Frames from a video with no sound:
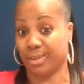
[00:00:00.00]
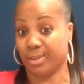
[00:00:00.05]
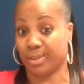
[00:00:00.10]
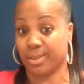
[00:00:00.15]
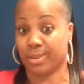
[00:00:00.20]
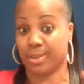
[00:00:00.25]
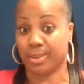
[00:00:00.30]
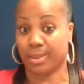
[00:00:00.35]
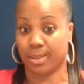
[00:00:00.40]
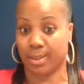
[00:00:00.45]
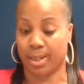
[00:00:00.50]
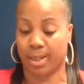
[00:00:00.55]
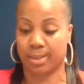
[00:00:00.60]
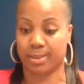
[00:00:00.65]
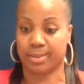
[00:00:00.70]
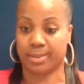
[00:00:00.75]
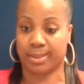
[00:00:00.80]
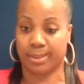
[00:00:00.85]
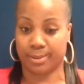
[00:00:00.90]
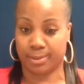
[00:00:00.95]
to listen and
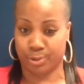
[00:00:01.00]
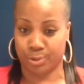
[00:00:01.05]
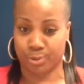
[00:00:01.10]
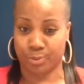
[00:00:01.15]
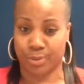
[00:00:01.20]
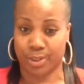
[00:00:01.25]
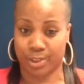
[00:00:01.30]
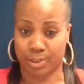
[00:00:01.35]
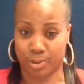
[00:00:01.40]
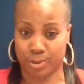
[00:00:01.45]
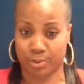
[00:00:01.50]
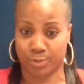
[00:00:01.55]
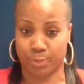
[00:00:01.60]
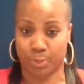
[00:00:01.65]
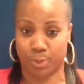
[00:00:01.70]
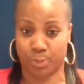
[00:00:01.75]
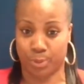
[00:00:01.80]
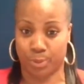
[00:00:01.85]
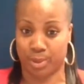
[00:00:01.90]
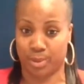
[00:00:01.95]
kind of take the direction
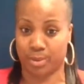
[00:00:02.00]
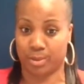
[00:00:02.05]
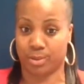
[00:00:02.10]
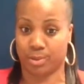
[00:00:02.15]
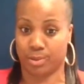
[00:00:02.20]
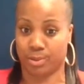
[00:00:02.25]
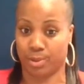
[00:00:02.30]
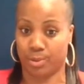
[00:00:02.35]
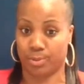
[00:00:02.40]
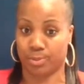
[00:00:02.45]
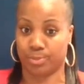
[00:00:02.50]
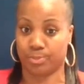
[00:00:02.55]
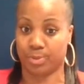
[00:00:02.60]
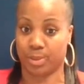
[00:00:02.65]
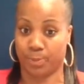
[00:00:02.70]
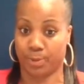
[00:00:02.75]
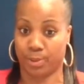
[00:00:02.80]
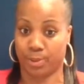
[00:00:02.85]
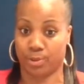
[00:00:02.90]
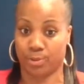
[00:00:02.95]
of where we need to go,
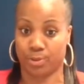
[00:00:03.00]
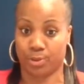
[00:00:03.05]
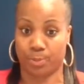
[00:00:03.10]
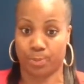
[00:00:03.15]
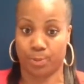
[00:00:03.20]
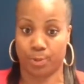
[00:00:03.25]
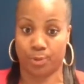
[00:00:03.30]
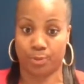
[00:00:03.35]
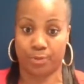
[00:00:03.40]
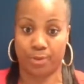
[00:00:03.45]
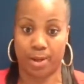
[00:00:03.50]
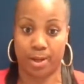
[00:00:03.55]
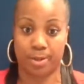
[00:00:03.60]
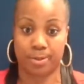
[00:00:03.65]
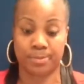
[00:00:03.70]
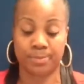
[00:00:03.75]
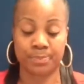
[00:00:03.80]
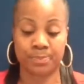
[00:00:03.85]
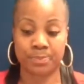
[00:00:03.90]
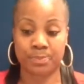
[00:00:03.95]
depending on your
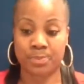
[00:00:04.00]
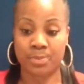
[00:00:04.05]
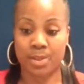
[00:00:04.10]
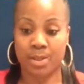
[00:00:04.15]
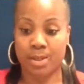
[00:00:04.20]
profile.